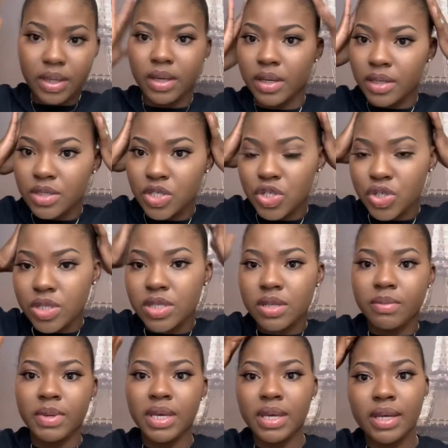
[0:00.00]
is just the
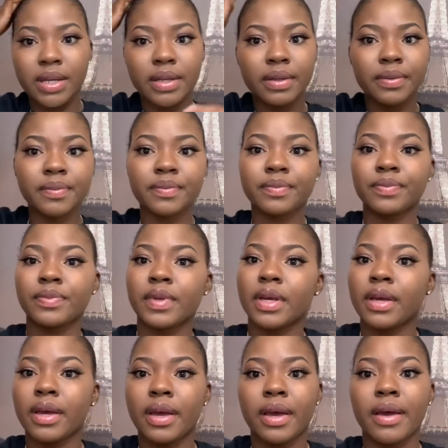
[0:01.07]
beard.
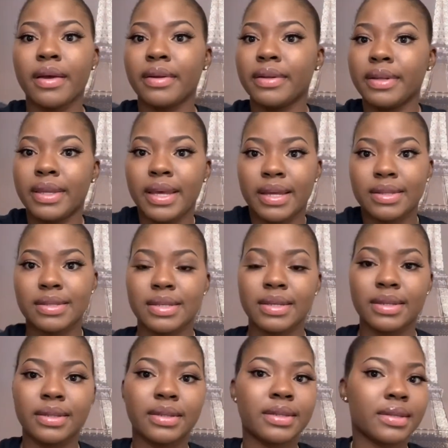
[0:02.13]
That's
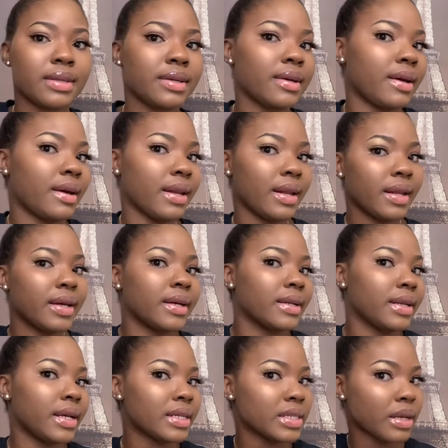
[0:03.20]
it. And a little
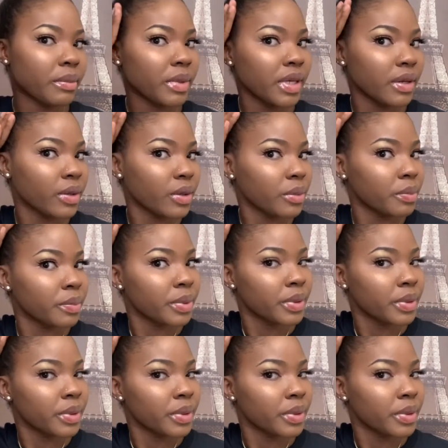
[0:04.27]
dash of makeup.